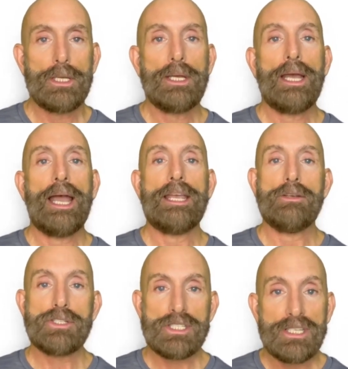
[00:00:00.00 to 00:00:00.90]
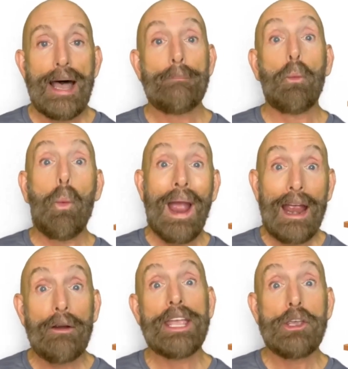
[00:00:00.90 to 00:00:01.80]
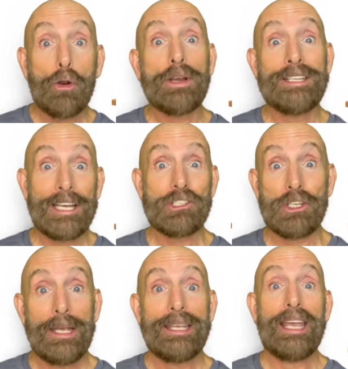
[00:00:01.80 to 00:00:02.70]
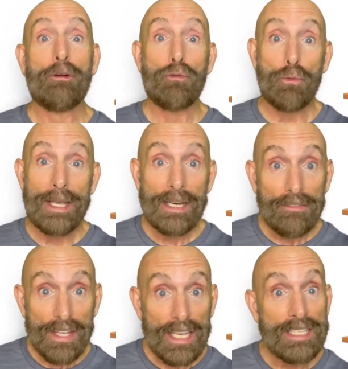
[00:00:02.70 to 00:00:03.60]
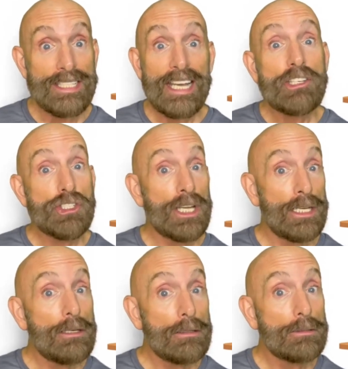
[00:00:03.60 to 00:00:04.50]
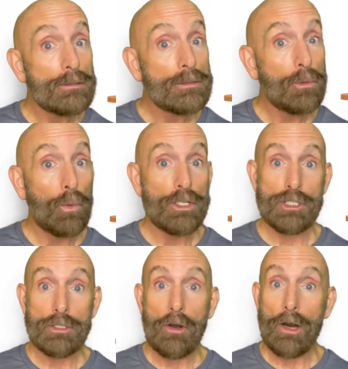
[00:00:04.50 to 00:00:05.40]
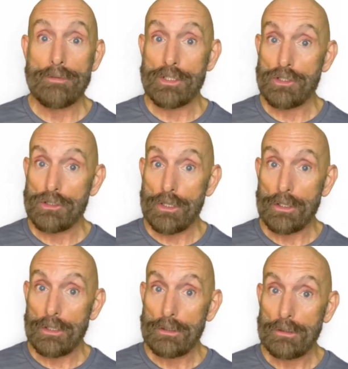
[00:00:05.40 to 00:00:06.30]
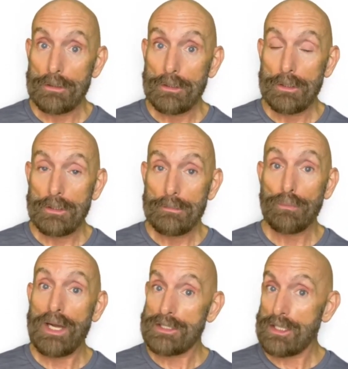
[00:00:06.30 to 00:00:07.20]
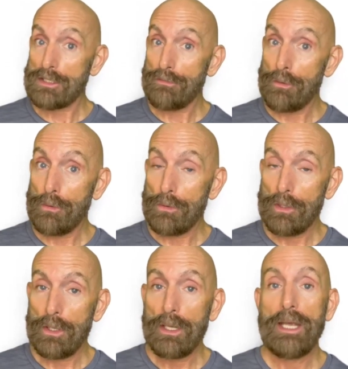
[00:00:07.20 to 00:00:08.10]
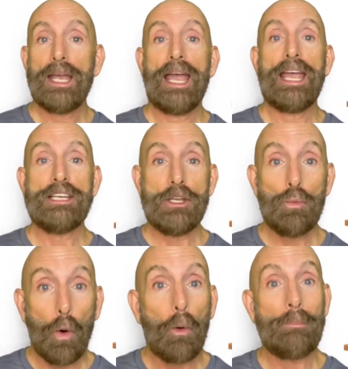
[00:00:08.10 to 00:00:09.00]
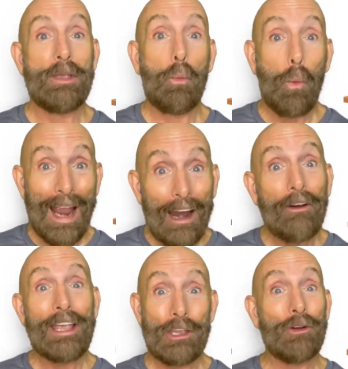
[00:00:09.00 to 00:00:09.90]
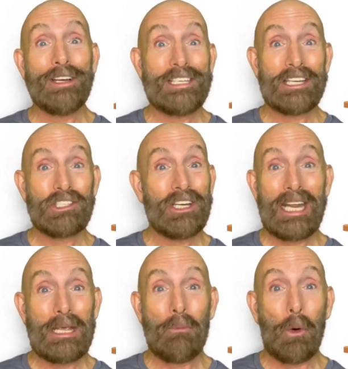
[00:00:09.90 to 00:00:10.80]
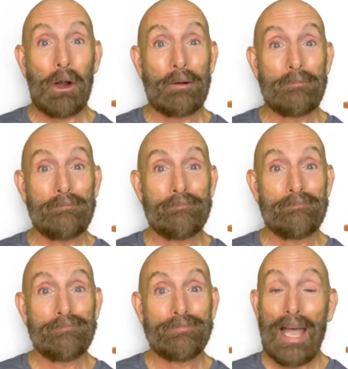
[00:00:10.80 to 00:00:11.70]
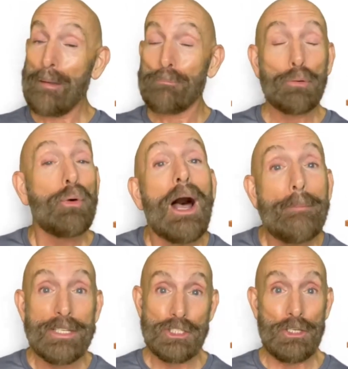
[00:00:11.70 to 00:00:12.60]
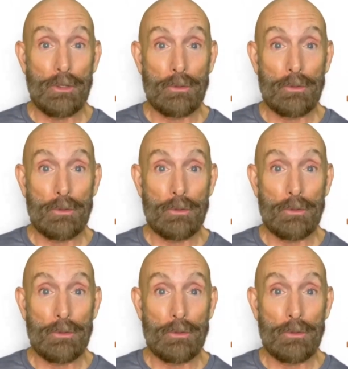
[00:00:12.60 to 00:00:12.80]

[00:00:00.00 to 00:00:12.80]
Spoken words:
and you stop wearing your addiction. Get rid of the addiction, which is carbs and sugar, processed food, and you won't be wearing your addiction anymore. I promise you,